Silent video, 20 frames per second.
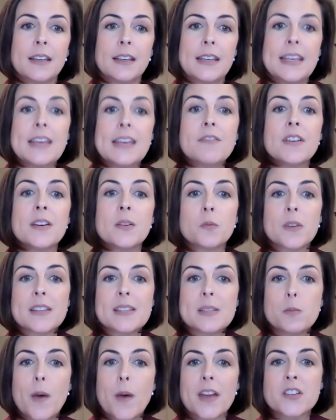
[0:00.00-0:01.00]
even with
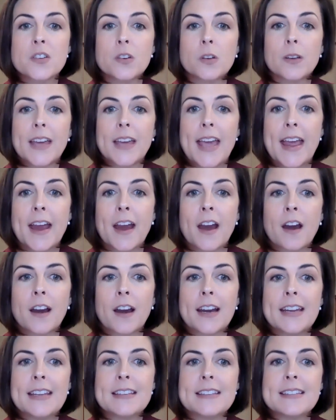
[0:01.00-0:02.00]
special
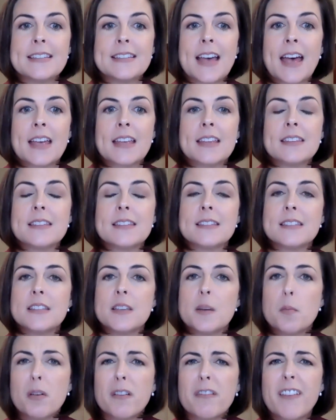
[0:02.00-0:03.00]
care, he says,
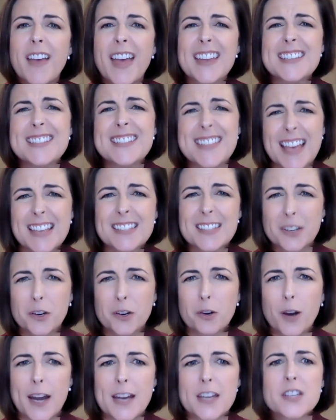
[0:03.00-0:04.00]
to prevent
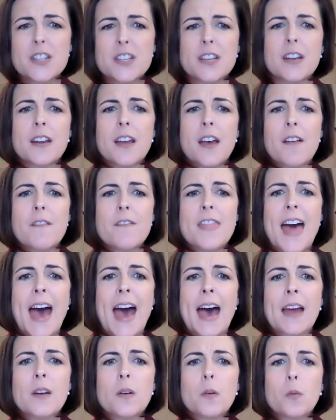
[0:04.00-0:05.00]
desecration of
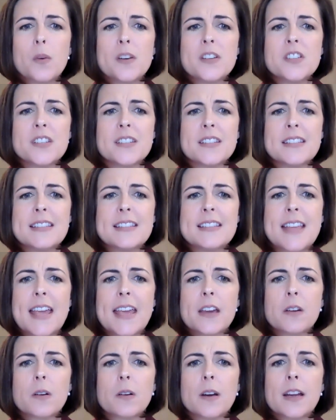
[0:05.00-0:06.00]
that which is
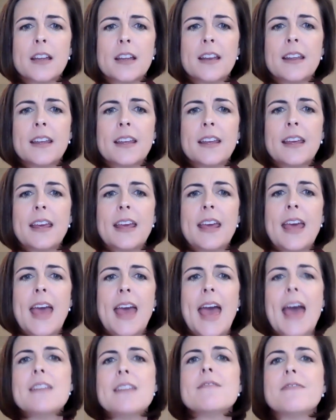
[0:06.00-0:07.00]
sacred.
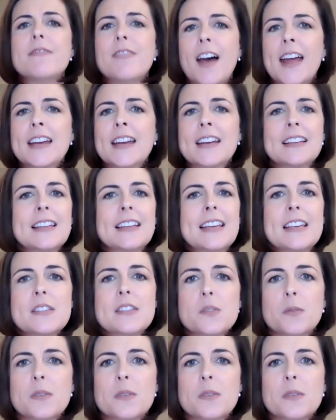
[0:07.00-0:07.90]
And finally, as a